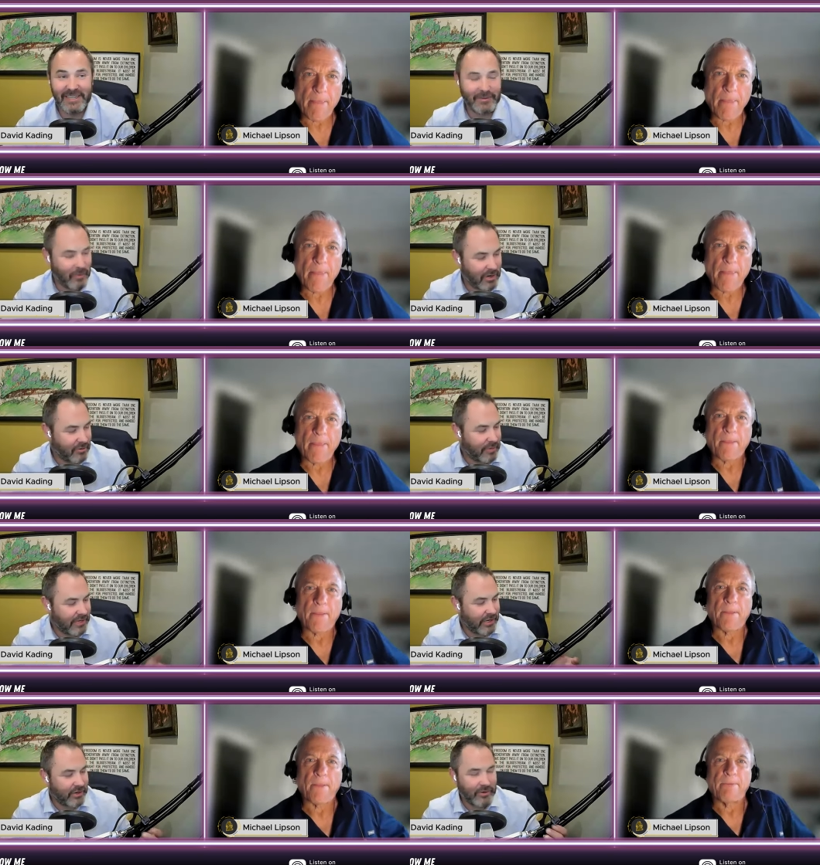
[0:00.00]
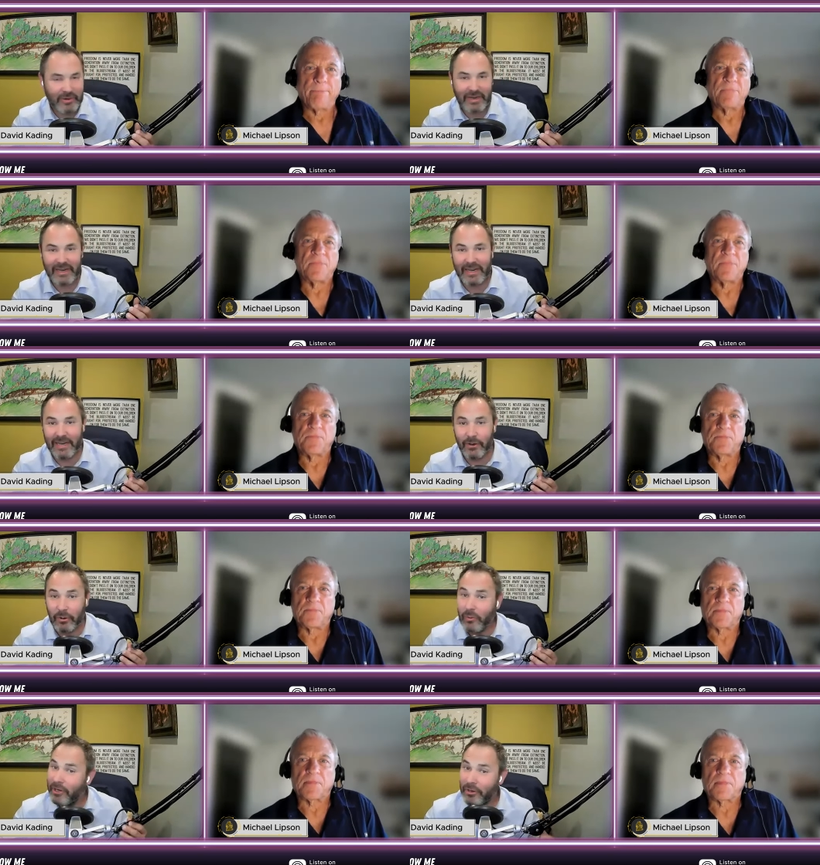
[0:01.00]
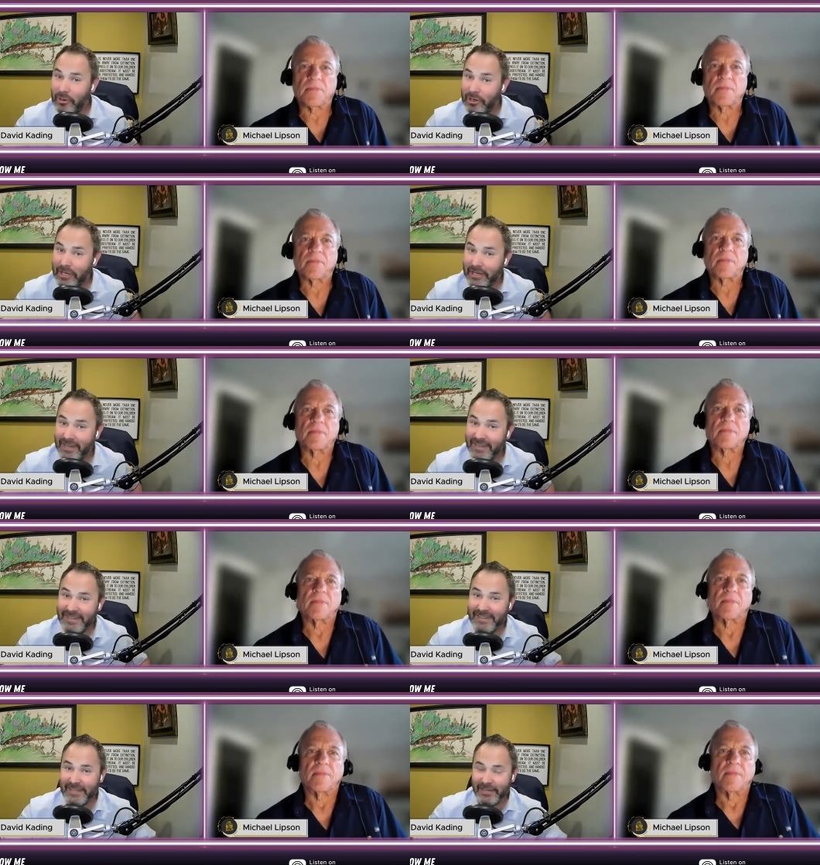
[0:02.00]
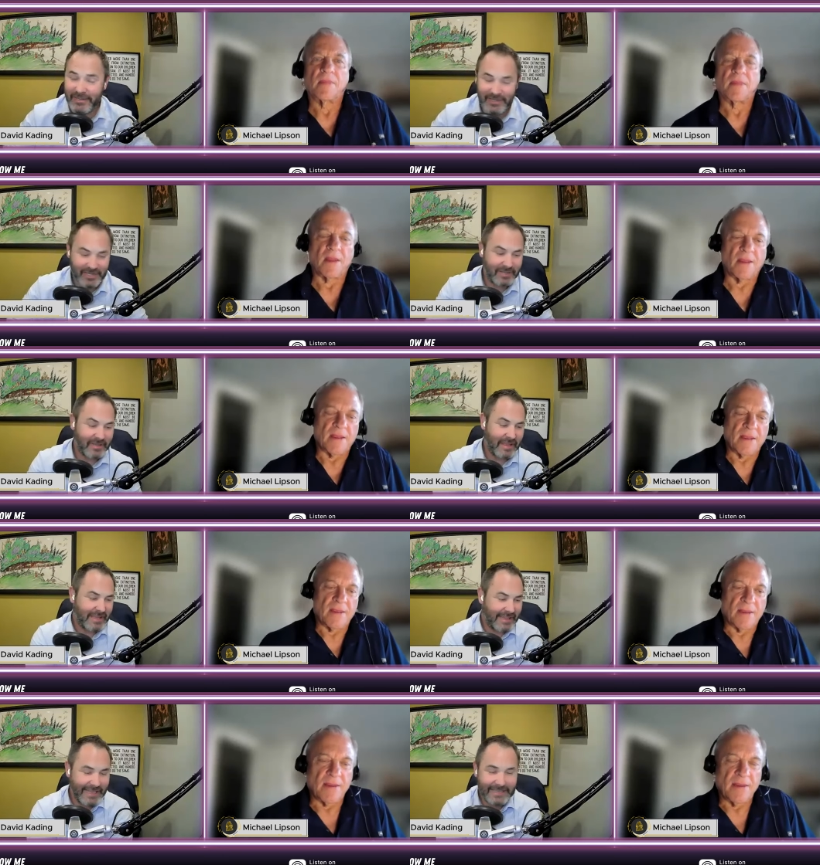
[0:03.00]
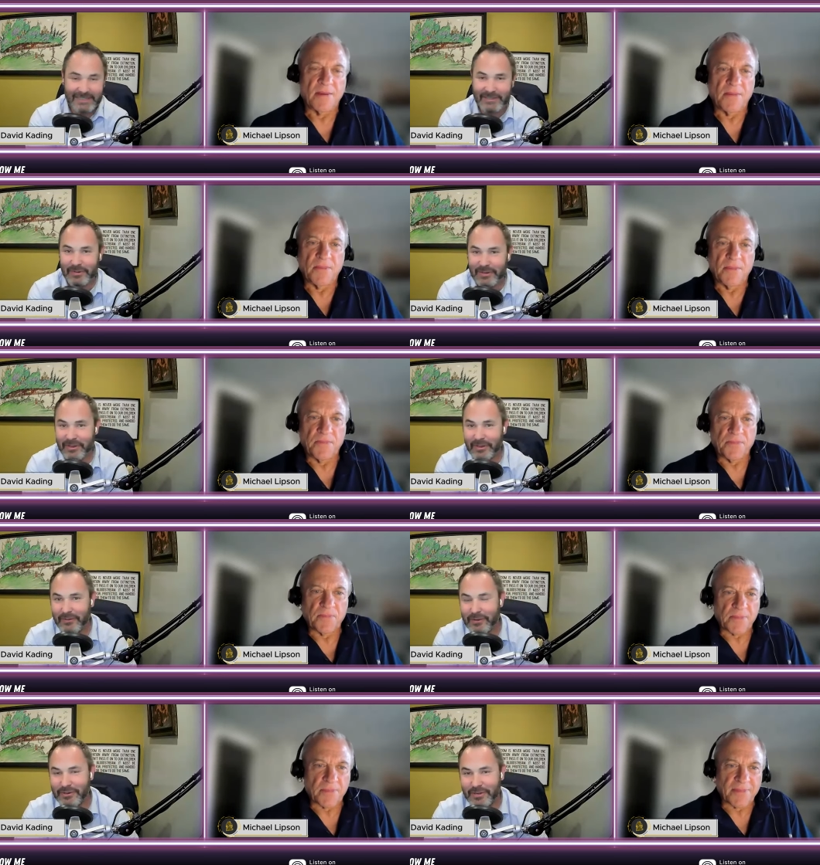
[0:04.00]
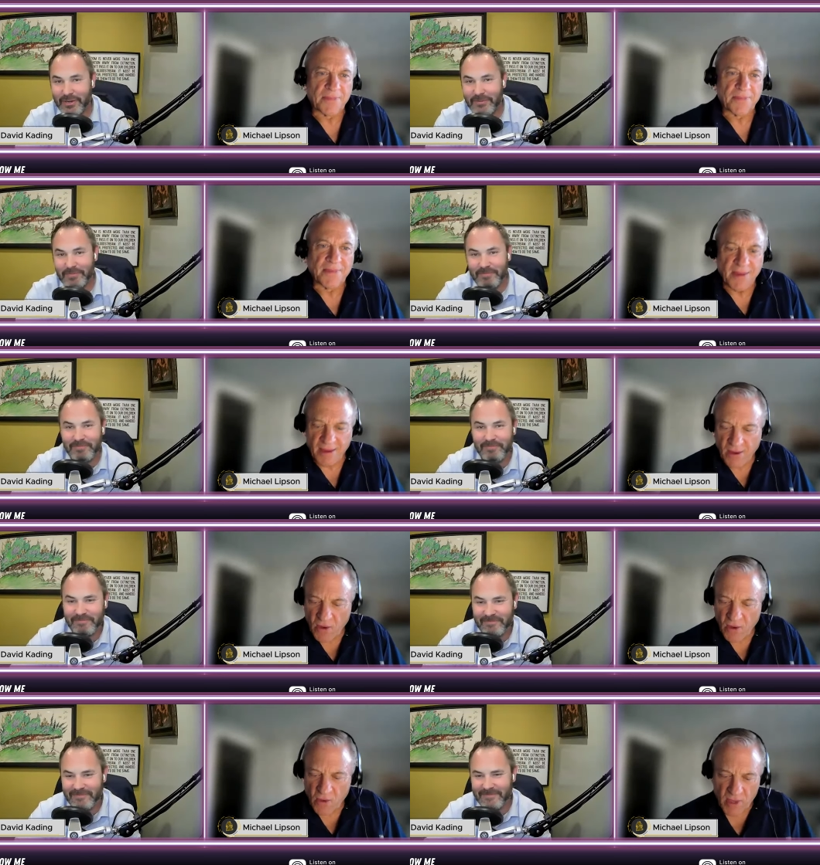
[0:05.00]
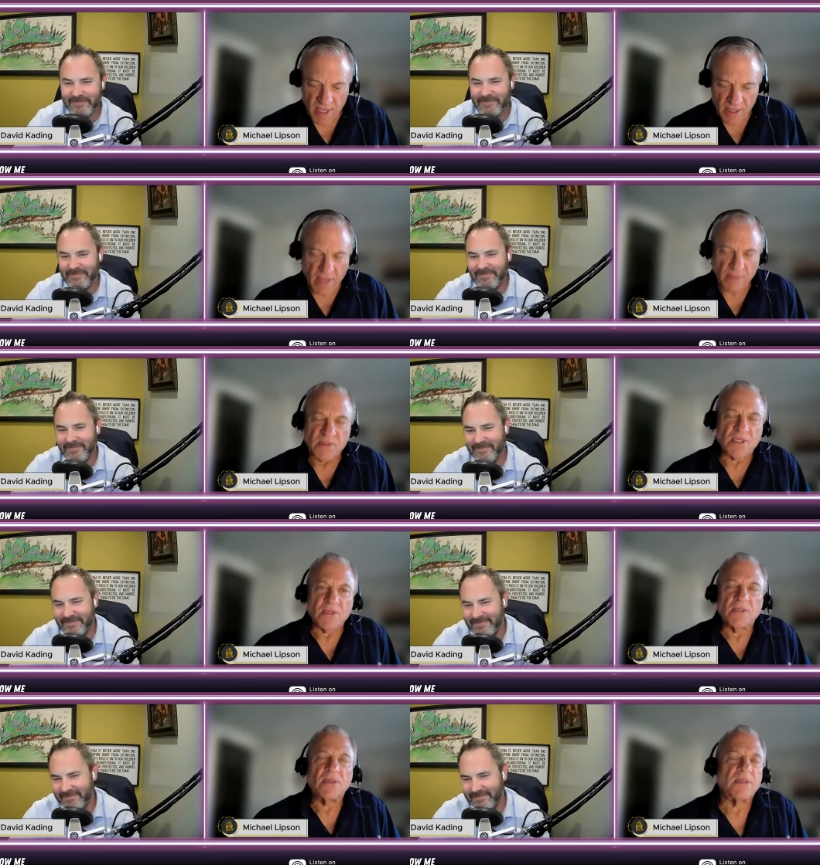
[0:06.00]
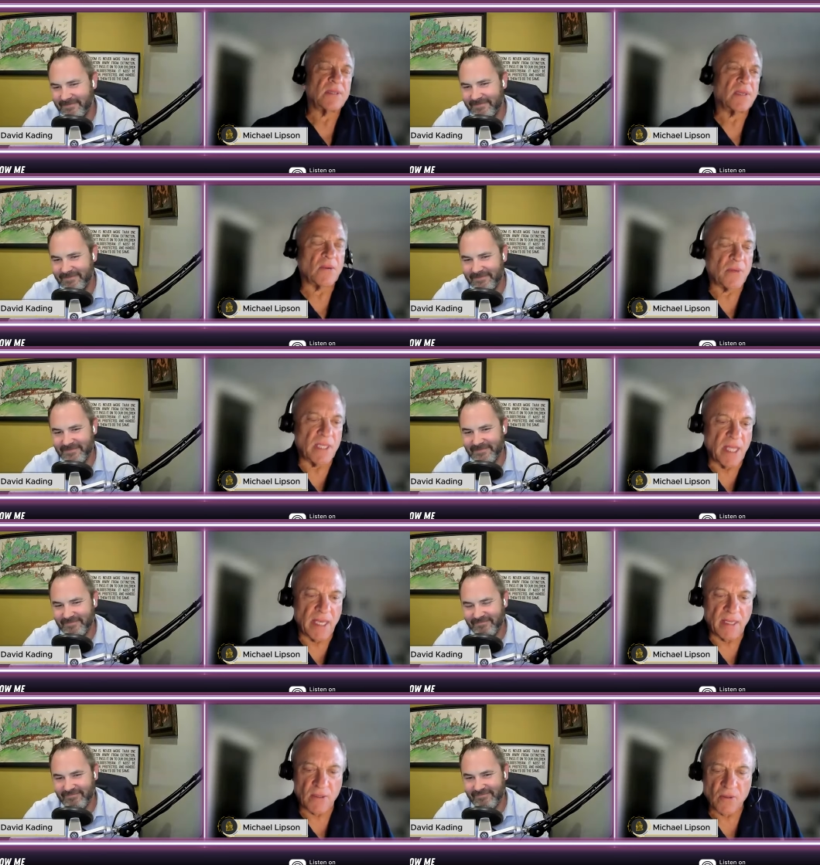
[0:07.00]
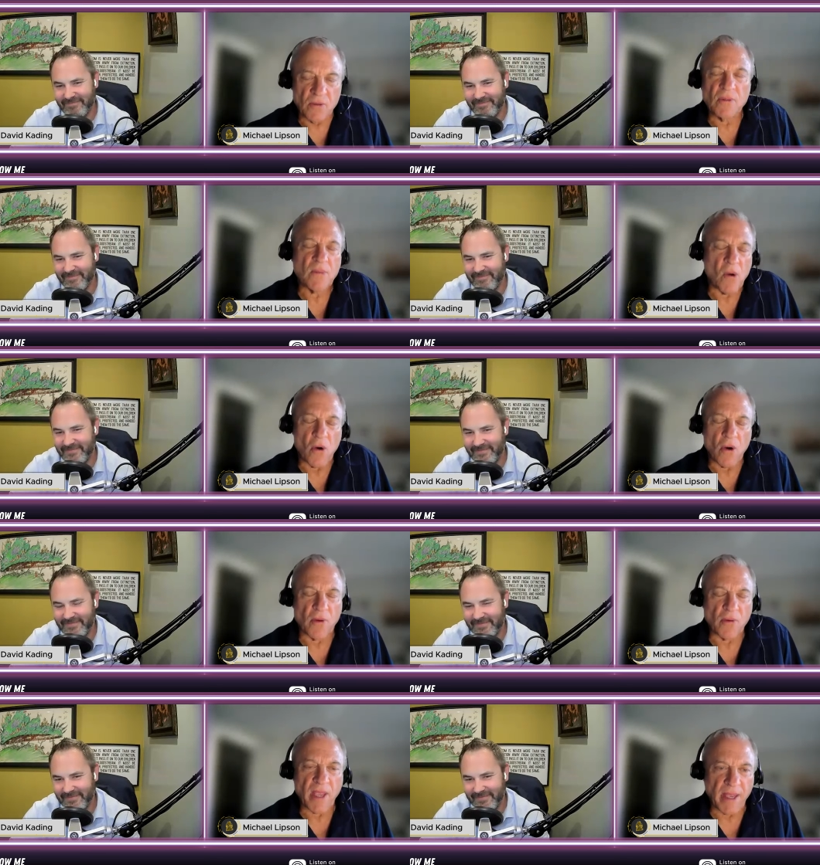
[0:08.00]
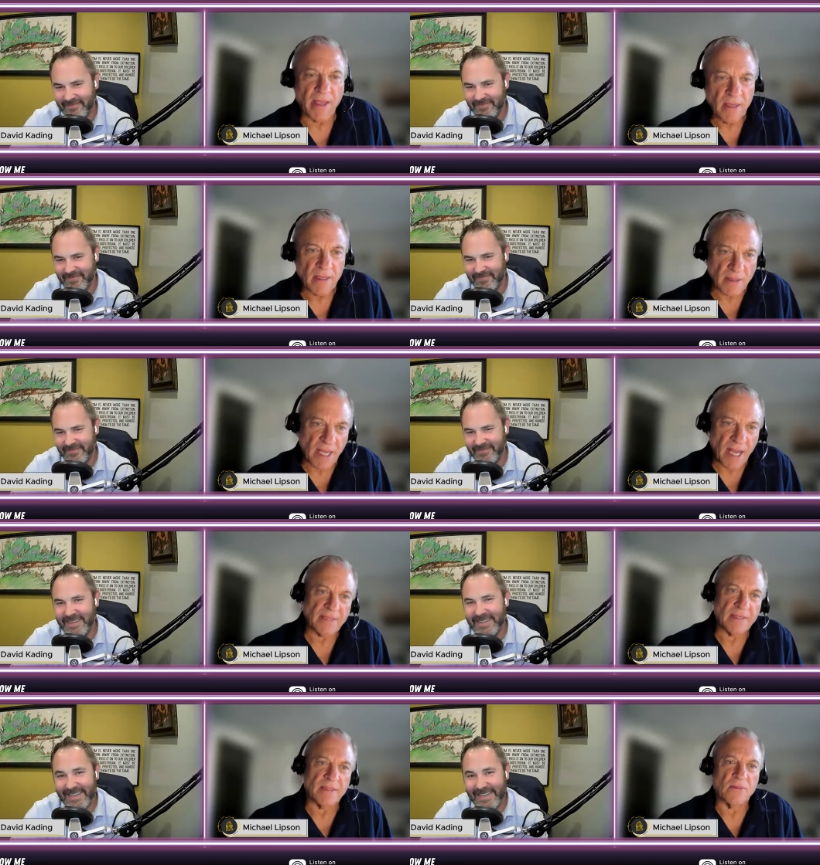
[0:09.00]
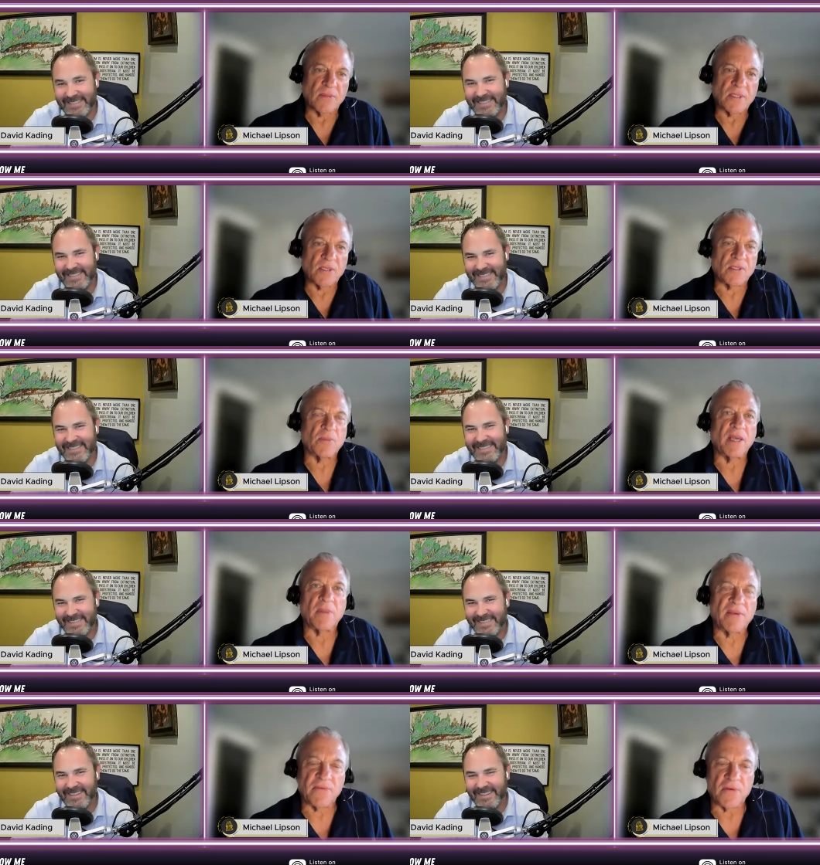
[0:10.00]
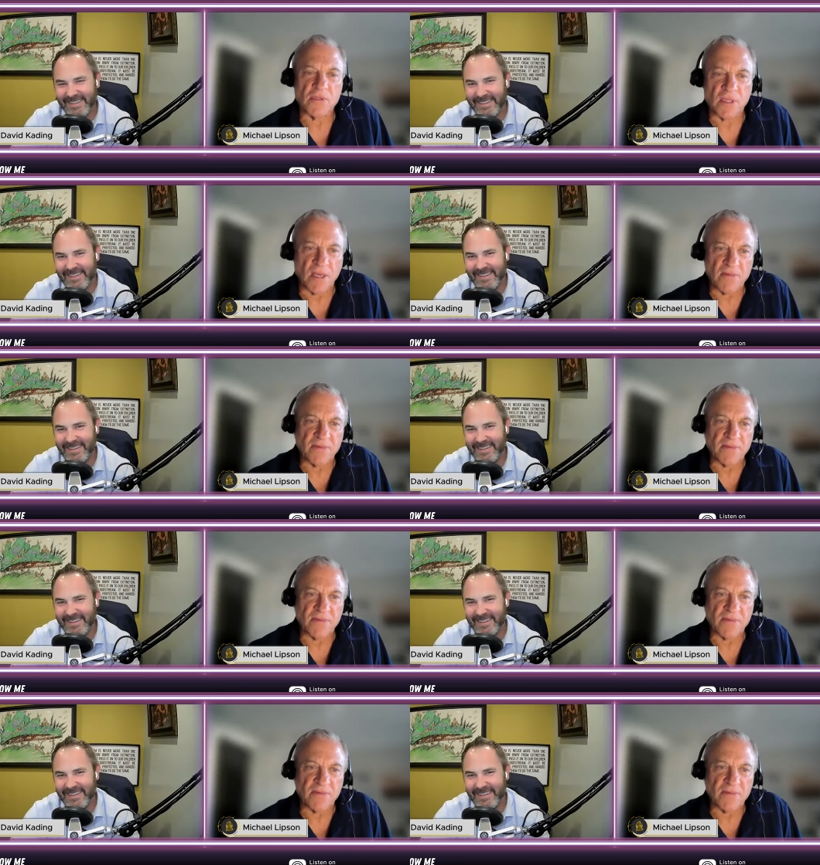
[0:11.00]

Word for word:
Speaker 1: and where do we go, uh, or what you're working on that you're going to enlighten us with in the future?
Speaker 2: oh, I, am still relating to Ortho K a lot. Yes, which is my my first love,